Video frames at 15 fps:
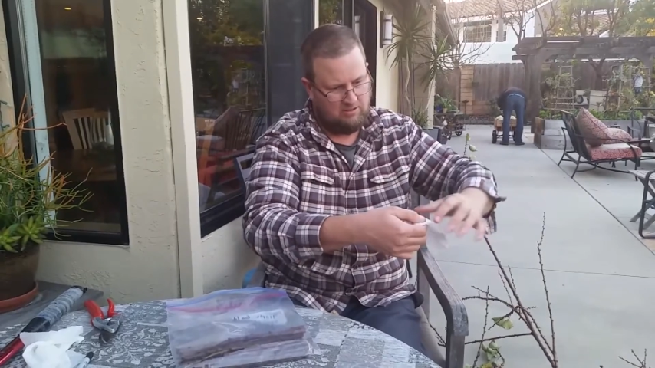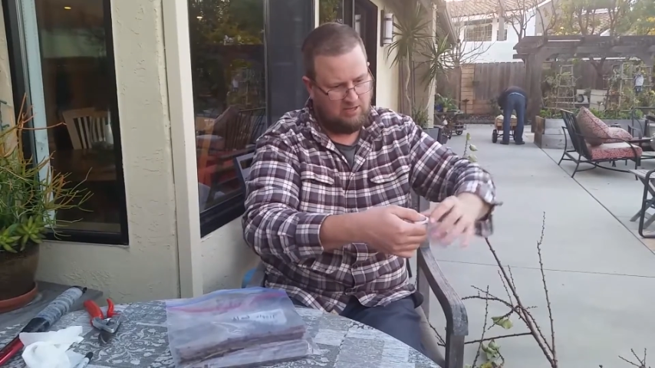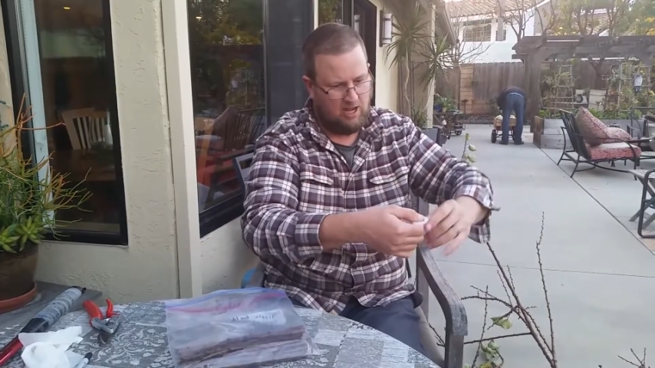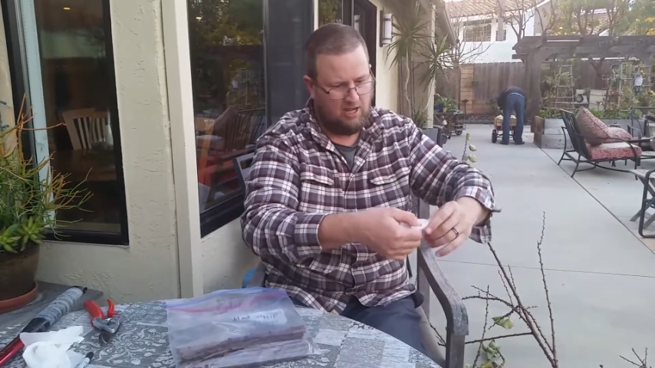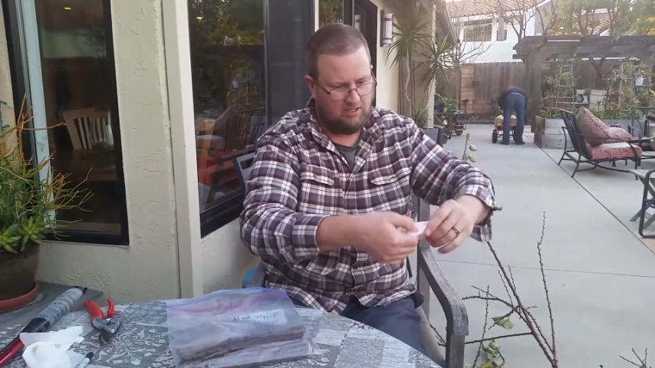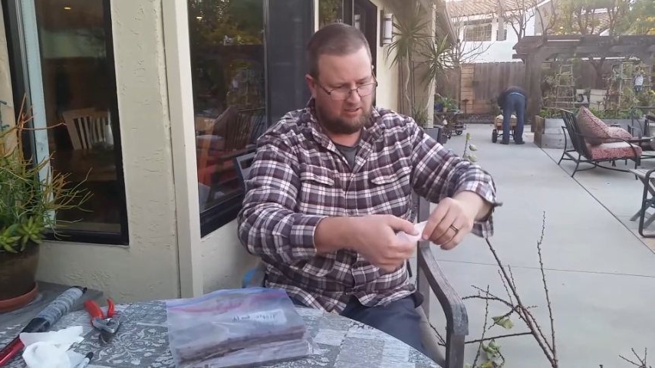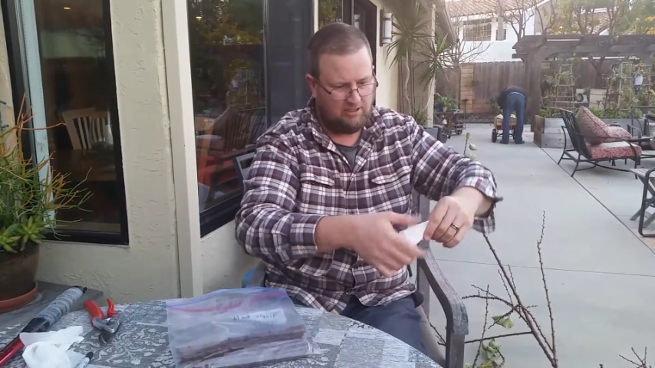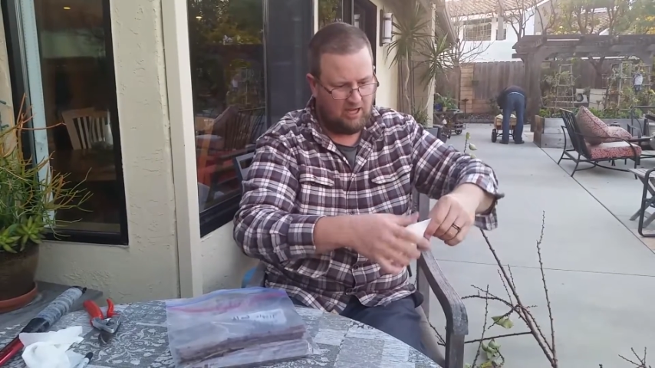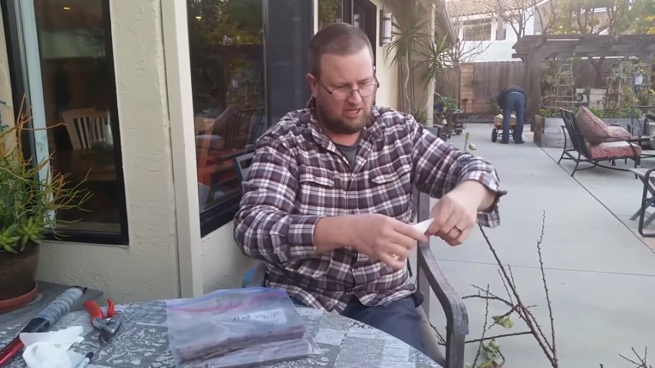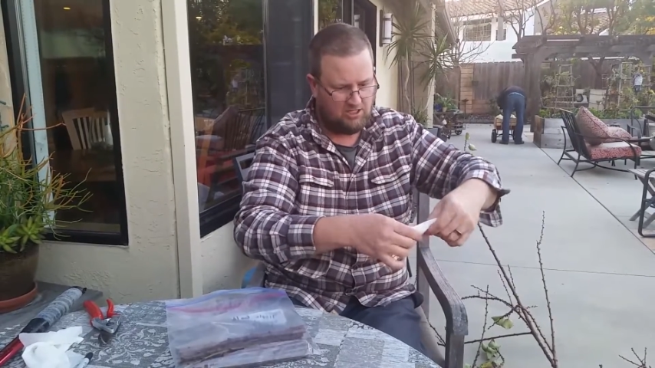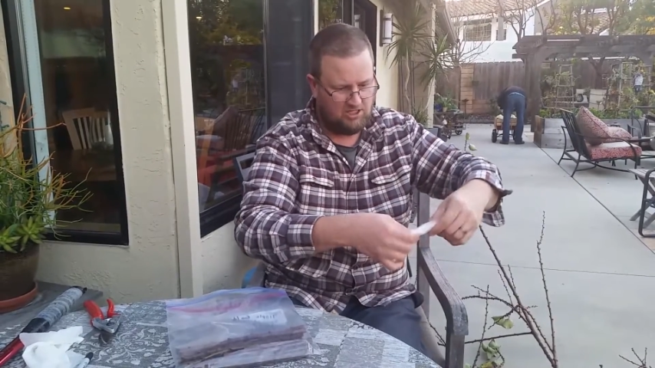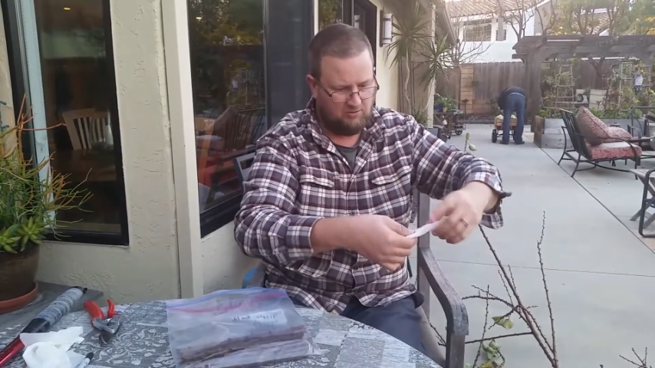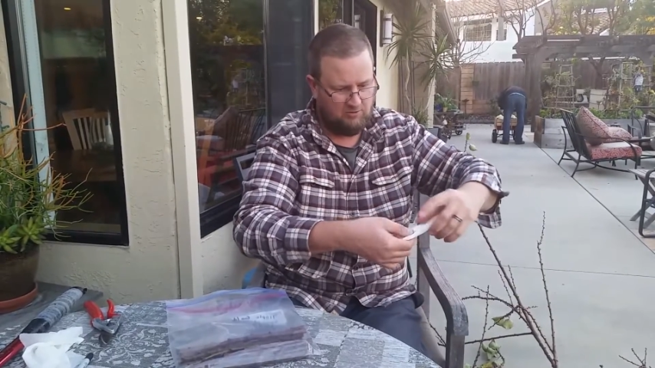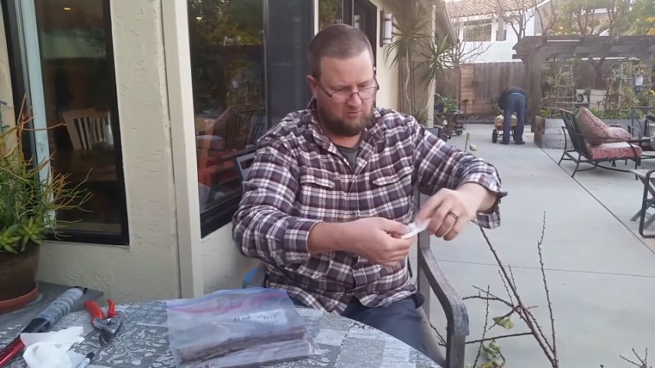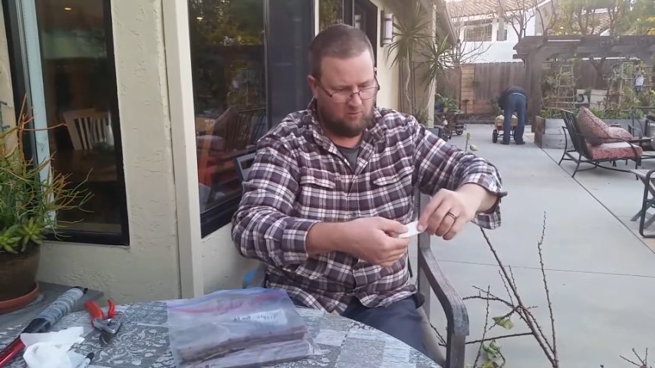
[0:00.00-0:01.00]
not
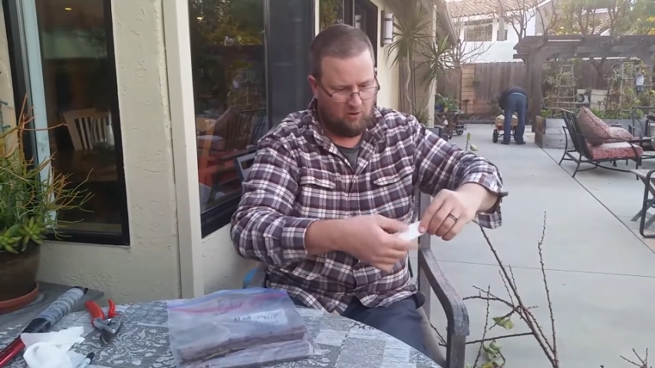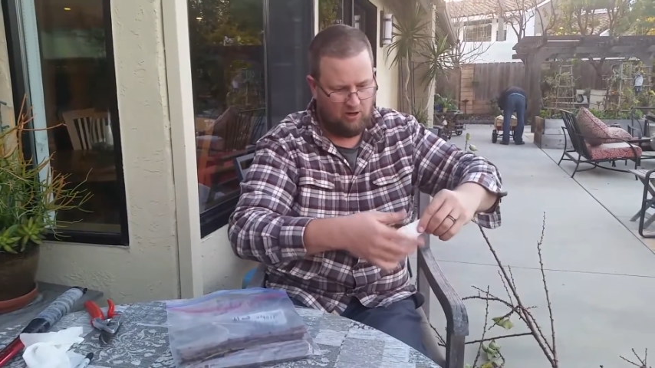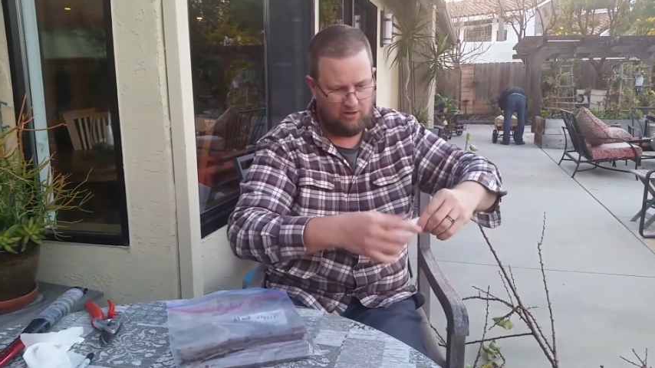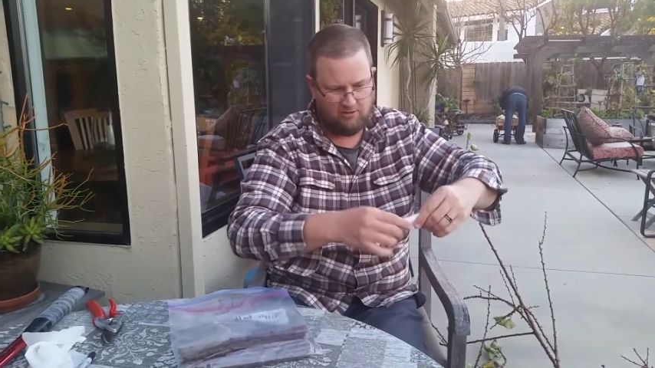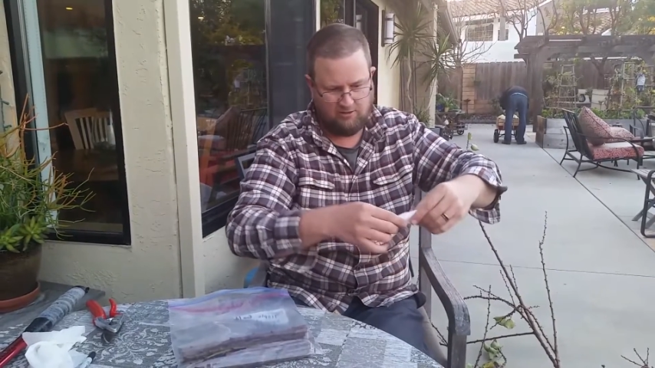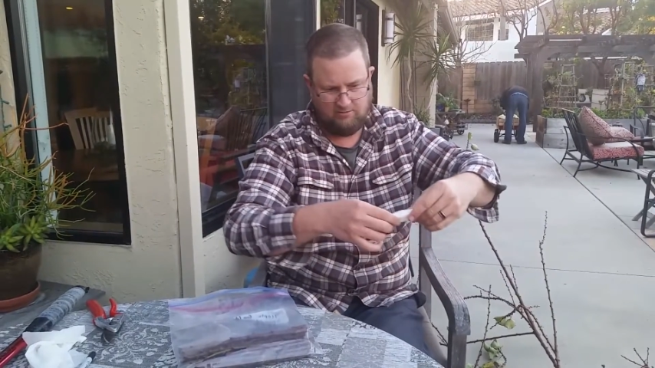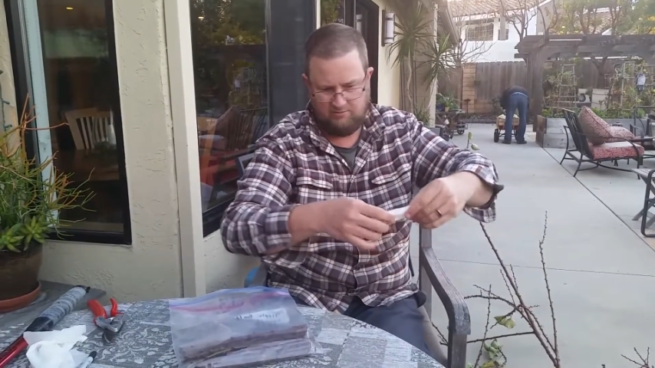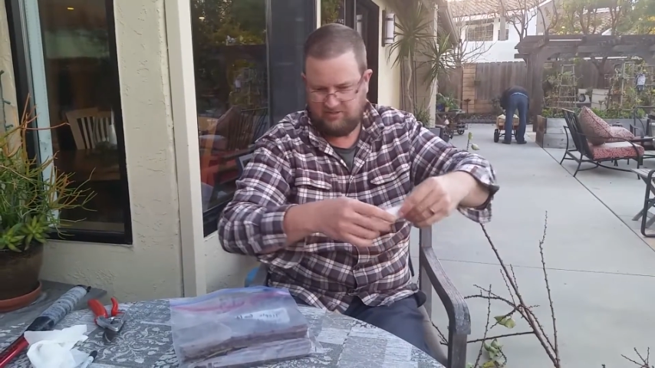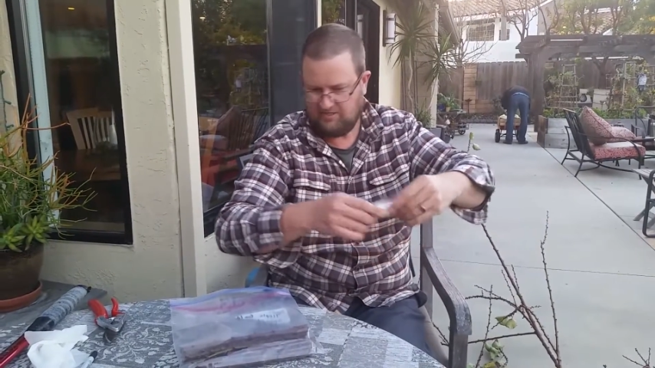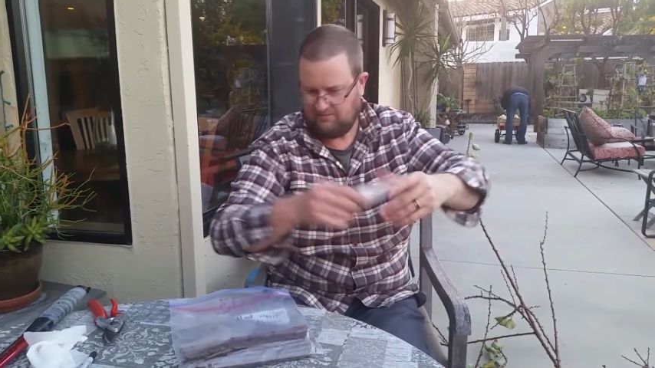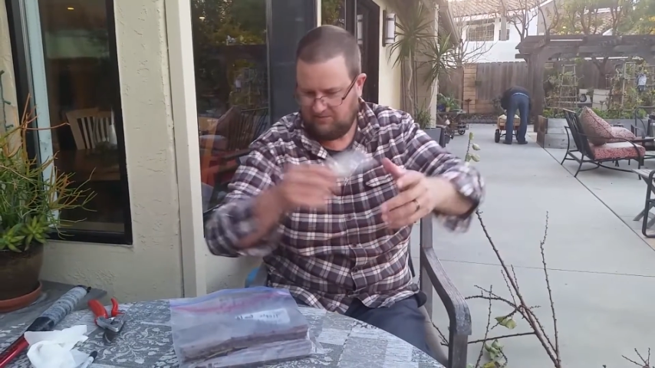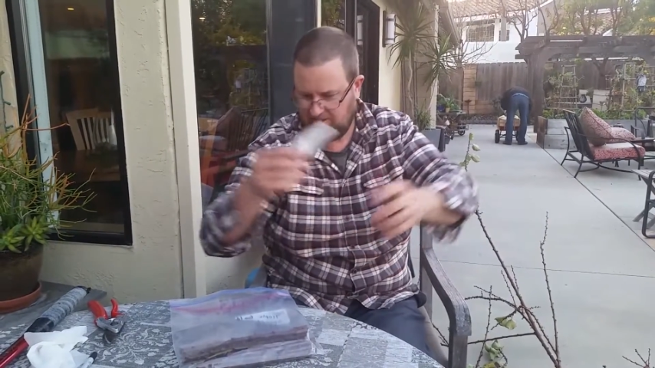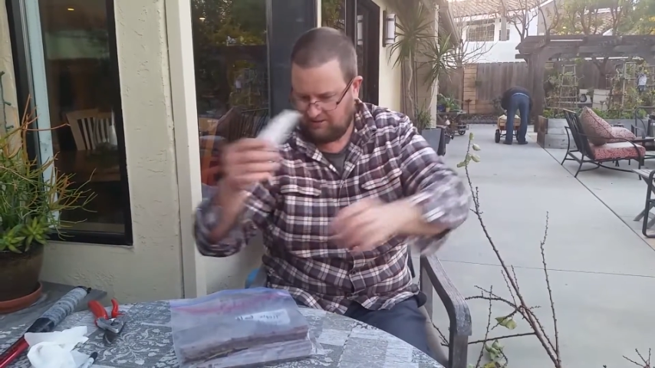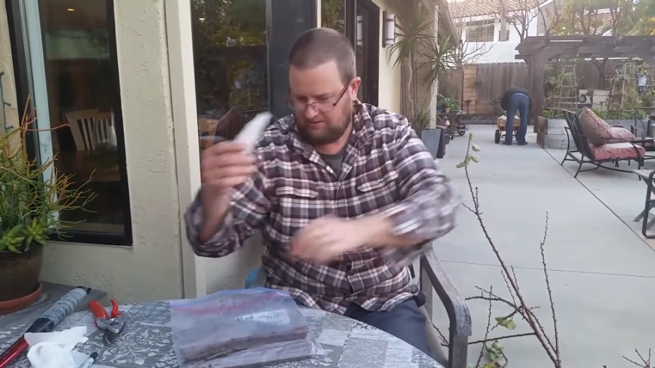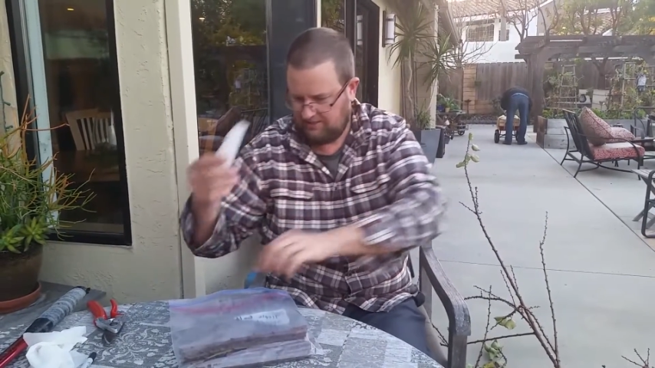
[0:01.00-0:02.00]
gushing with water,
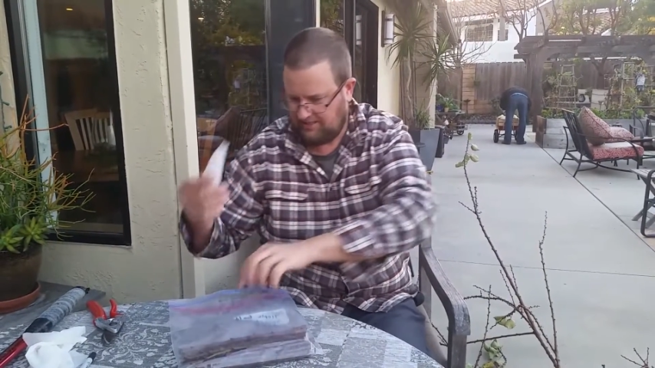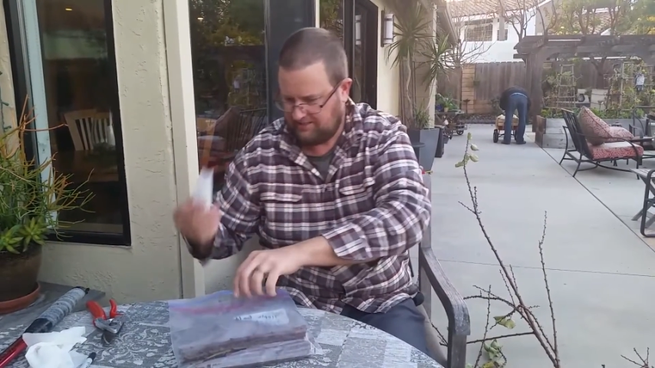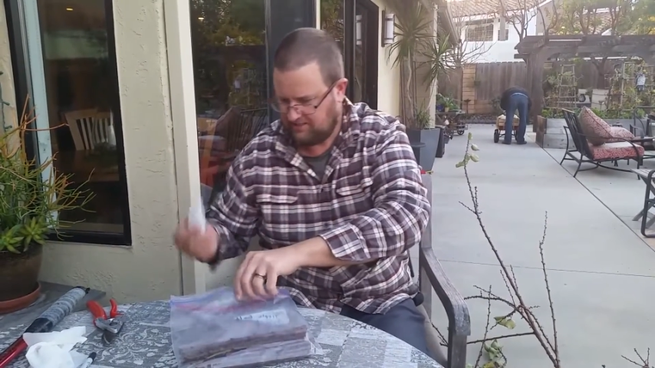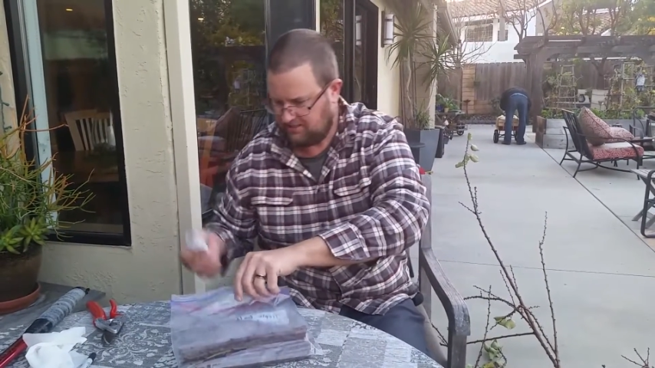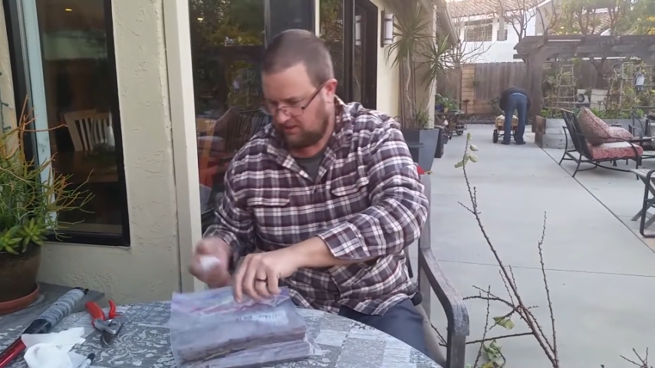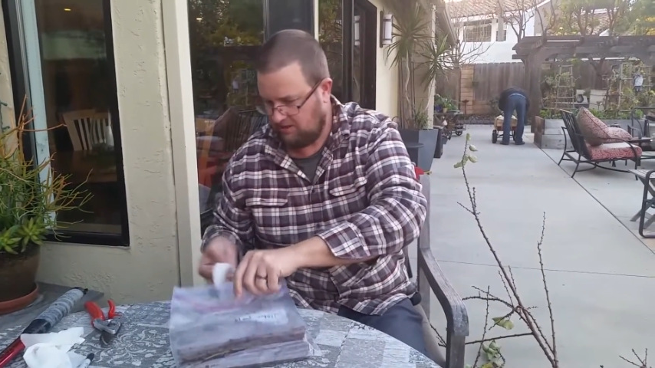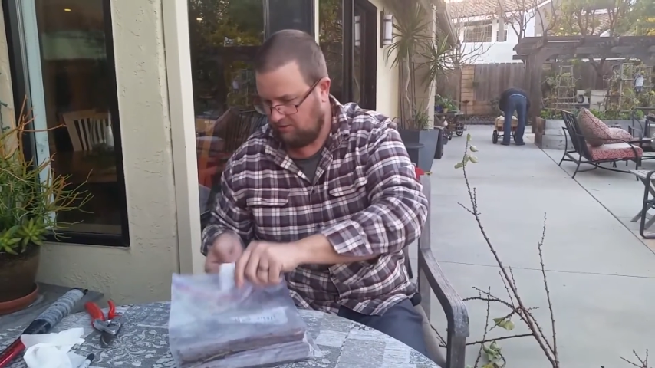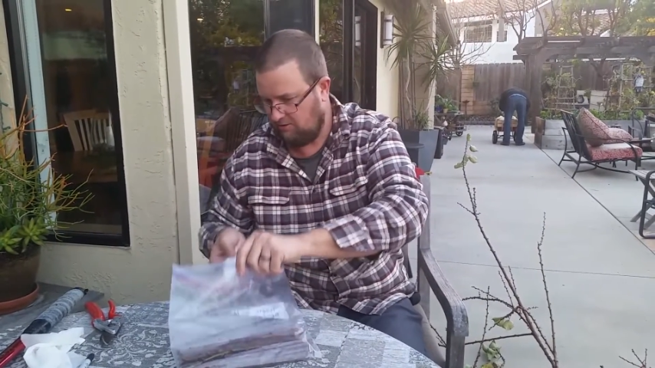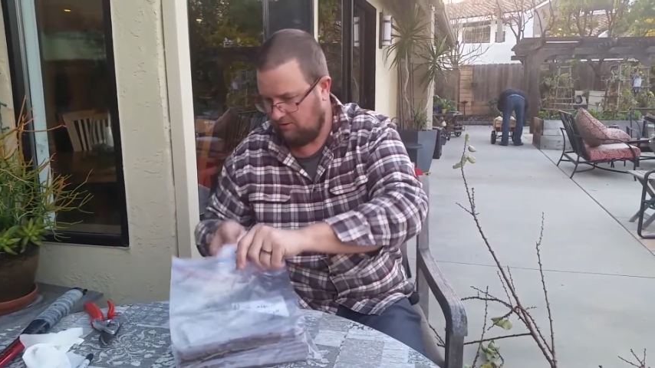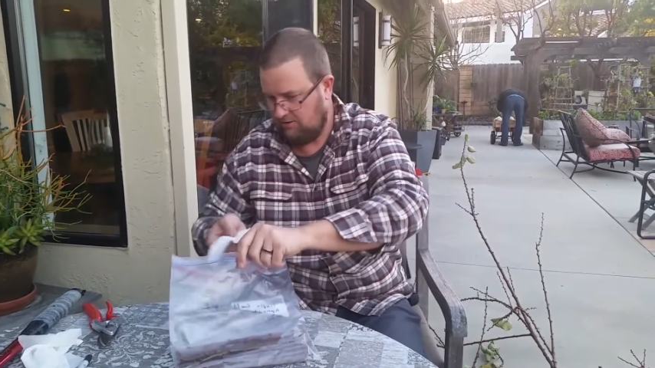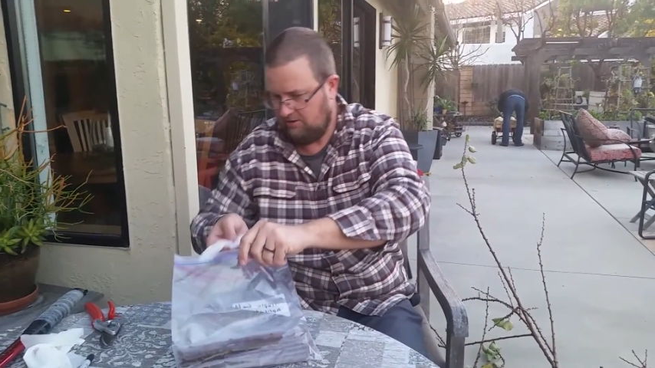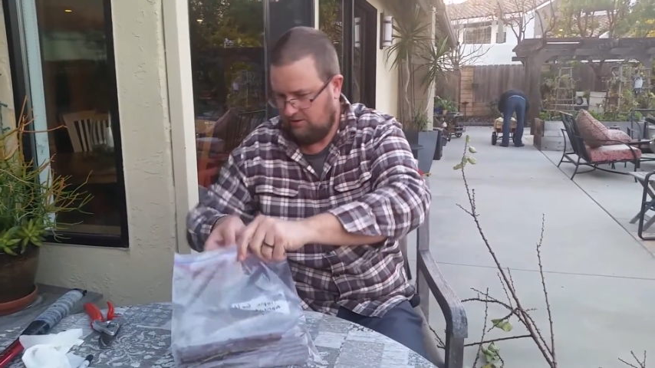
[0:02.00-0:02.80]
something like so.